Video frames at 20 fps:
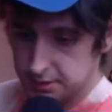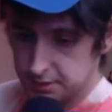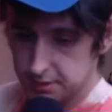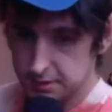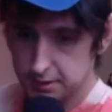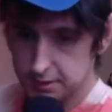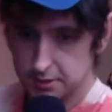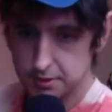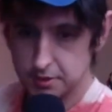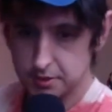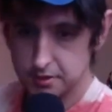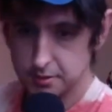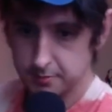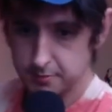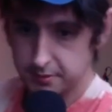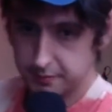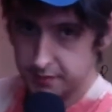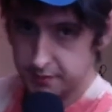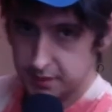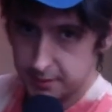That's usually
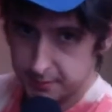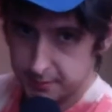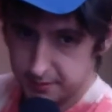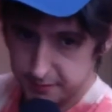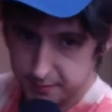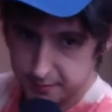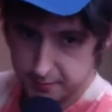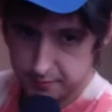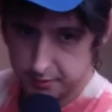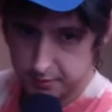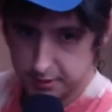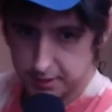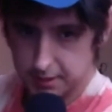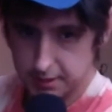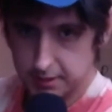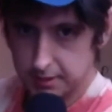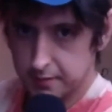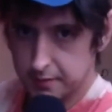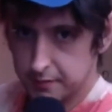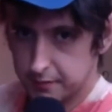my vibe. And if I'm
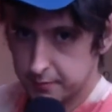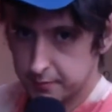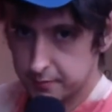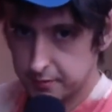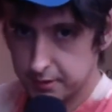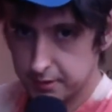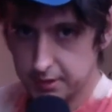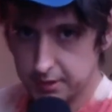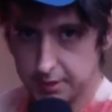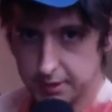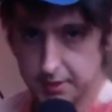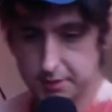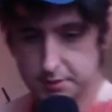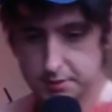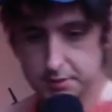really